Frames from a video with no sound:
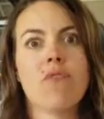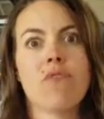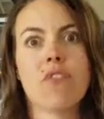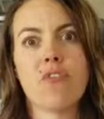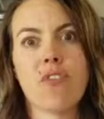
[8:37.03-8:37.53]

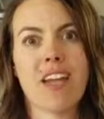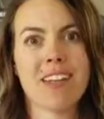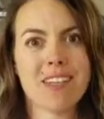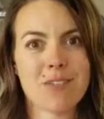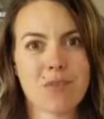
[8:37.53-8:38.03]
the
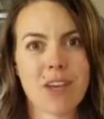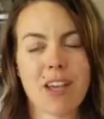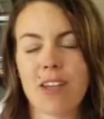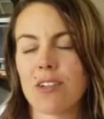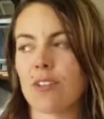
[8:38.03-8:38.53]
findings were
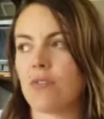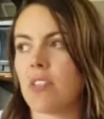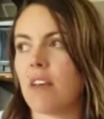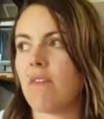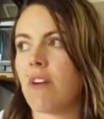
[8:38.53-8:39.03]

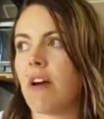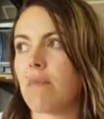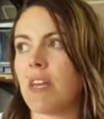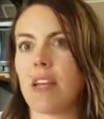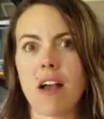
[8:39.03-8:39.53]
inconclusive.
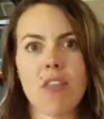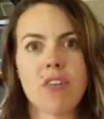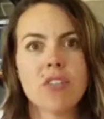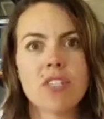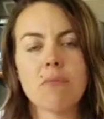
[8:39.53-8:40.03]
In
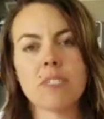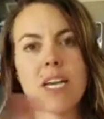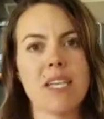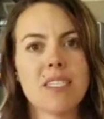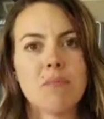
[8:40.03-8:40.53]
others, they would
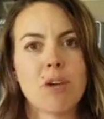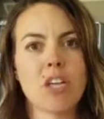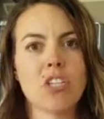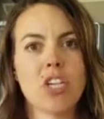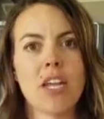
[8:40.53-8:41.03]
test a
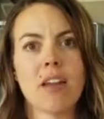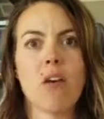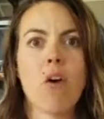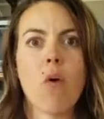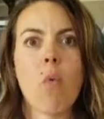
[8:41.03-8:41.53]
bunch and
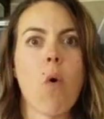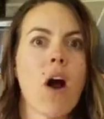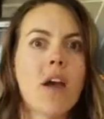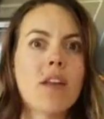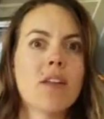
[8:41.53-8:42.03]

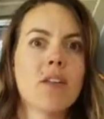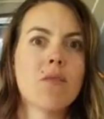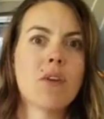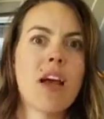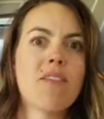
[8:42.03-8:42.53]
one
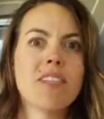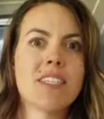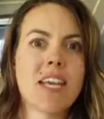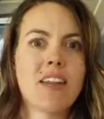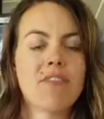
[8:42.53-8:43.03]
would have a
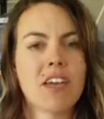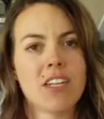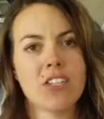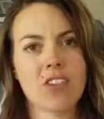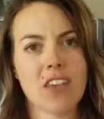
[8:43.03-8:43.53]
slight
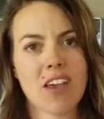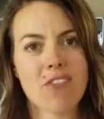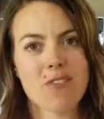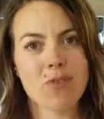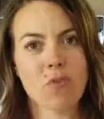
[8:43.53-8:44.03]
advantage and the
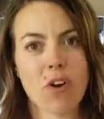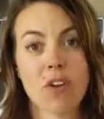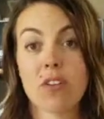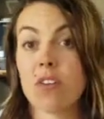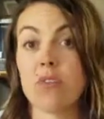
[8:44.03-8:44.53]
others
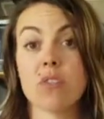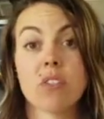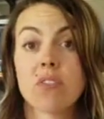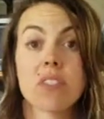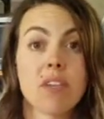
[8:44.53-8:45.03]
weren't. You
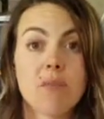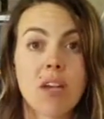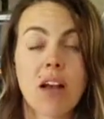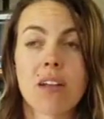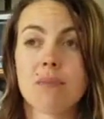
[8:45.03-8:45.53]
still see them in
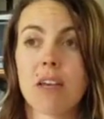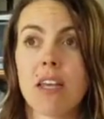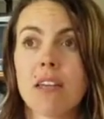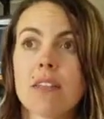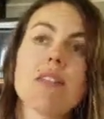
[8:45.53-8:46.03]

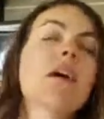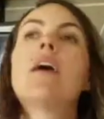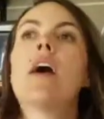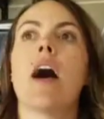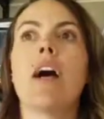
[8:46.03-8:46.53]
cosmetics.
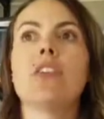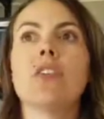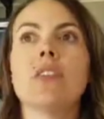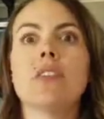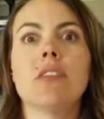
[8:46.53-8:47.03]
I
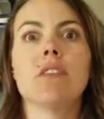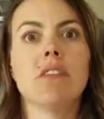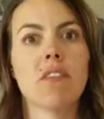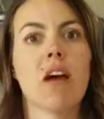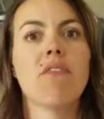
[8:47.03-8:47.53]
just
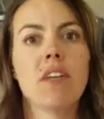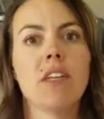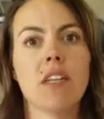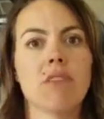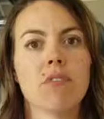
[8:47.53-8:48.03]
did not find
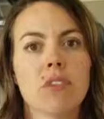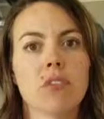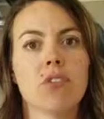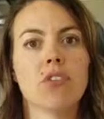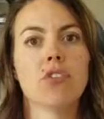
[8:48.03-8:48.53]
any
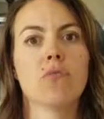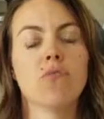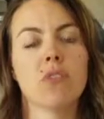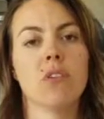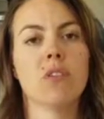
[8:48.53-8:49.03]
research to
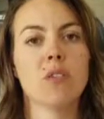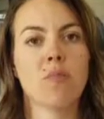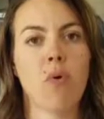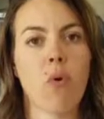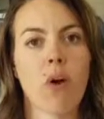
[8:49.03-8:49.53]
really
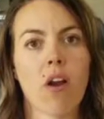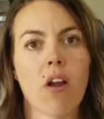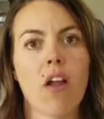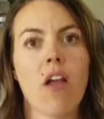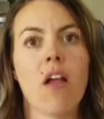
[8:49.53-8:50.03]

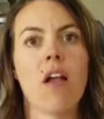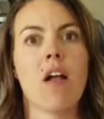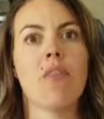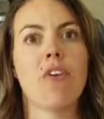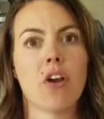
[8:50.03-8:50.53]
support
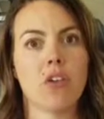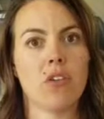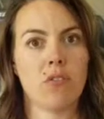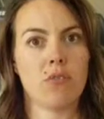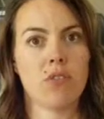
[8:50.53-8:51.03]
their
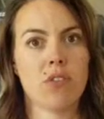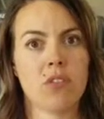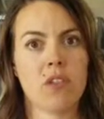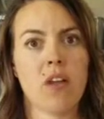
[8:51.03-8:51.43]
use